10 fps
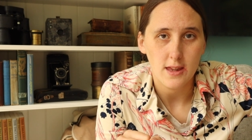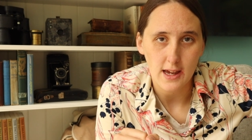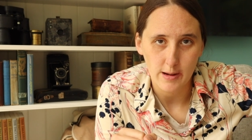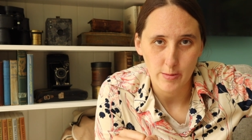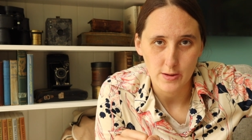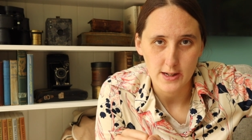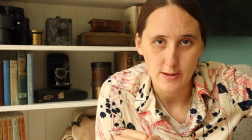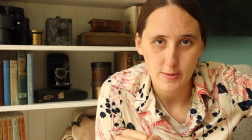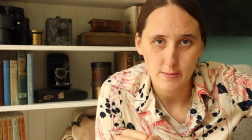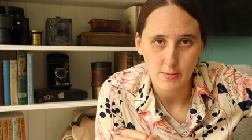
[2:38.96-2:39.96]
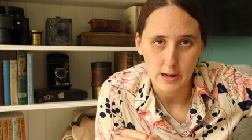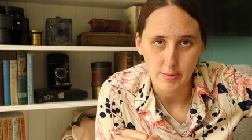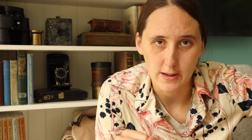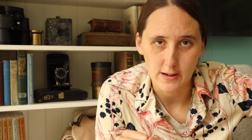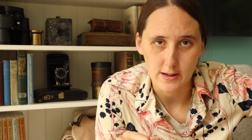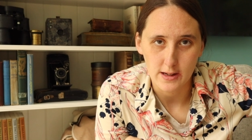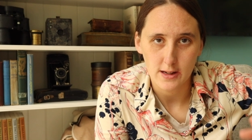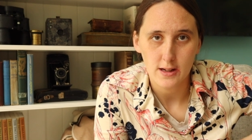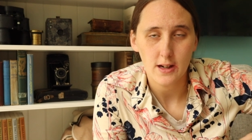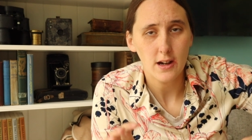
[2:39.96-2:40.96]
the ambrotype in popularity,
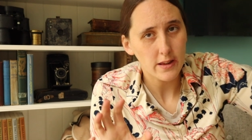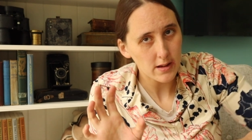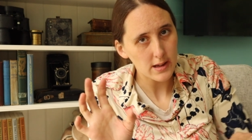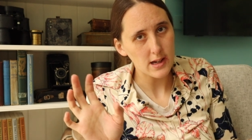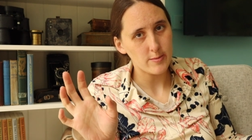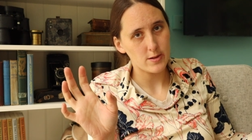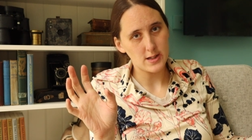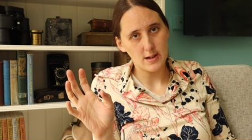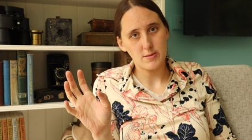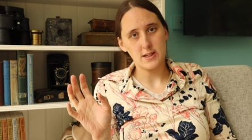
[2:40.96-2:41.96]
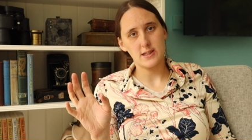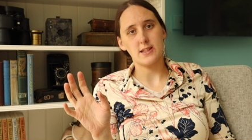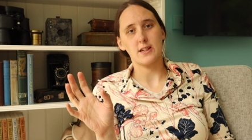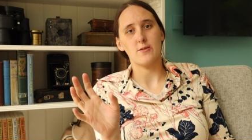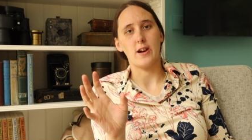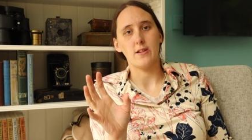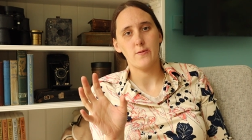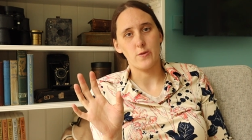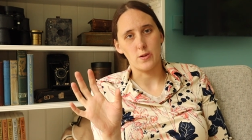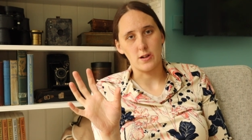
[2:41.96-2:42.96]
although the ambrotype did stick around
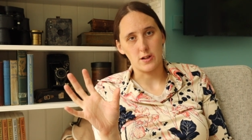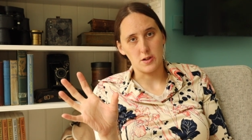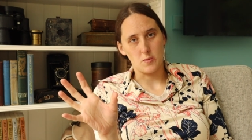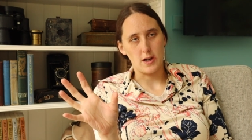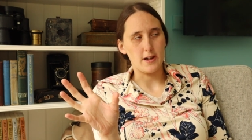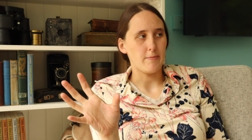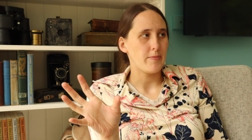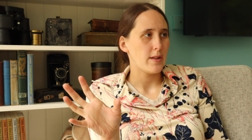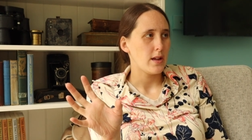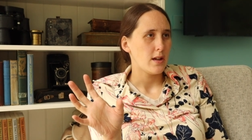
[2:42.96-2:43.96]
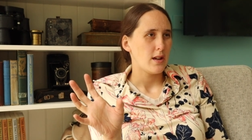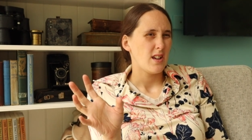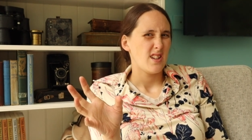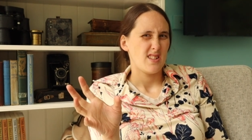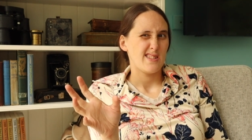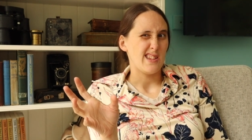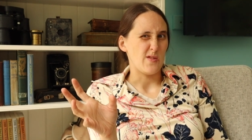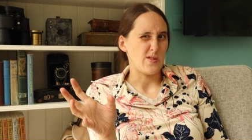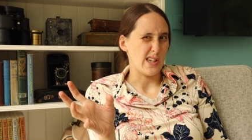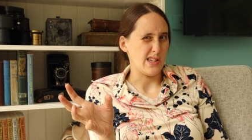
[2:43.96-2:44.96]
for a good while.
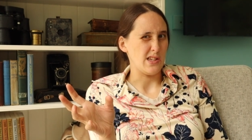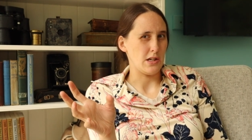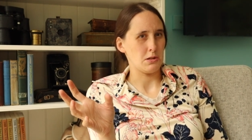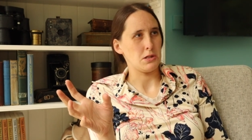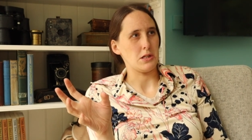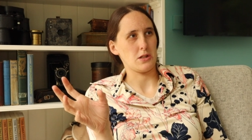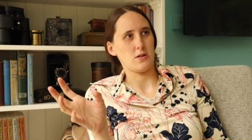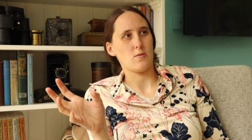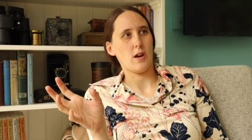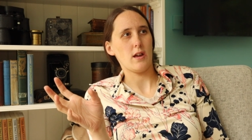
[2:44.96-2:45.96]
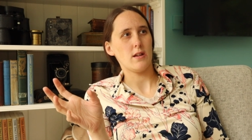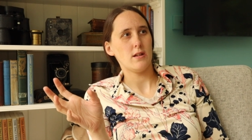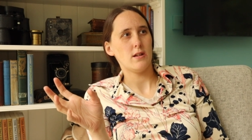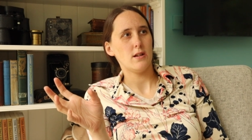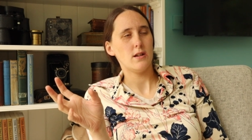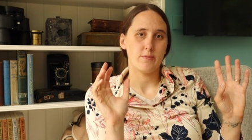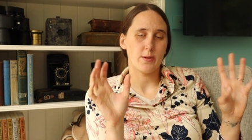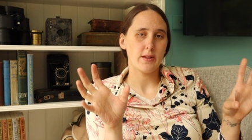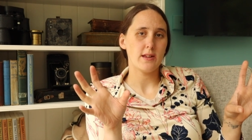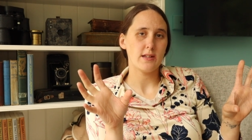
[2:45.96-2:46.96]
If ten years is a good while.
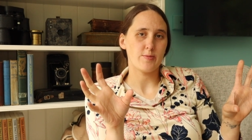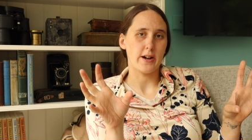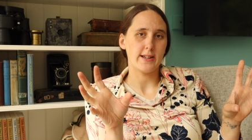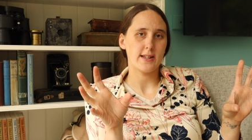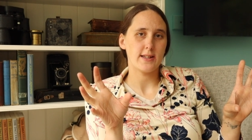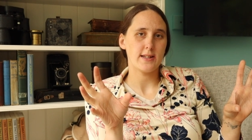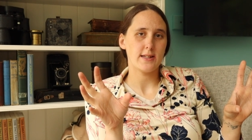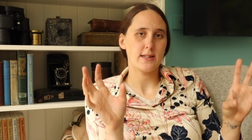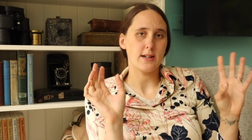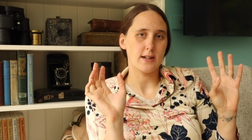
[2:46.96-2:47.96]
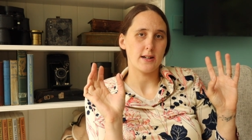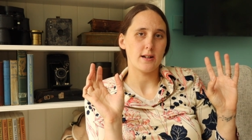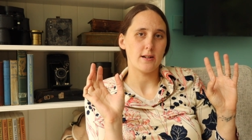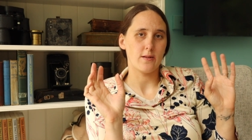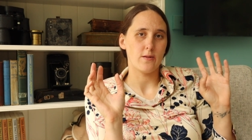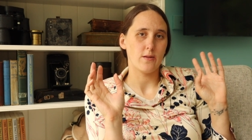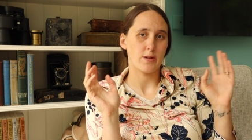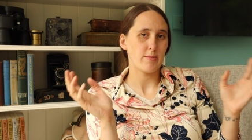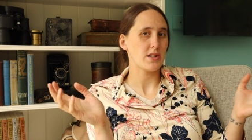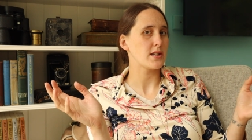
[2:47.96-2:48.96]
Both of these processes are
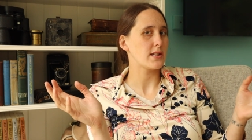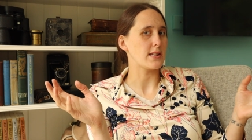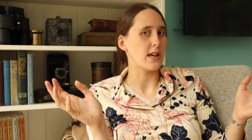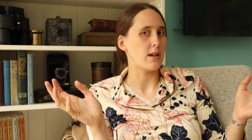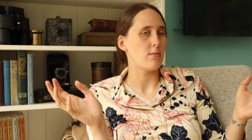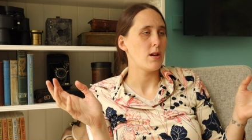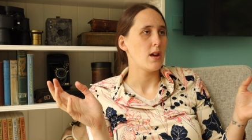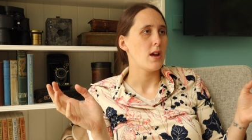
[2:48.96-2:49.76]
pretty much the same.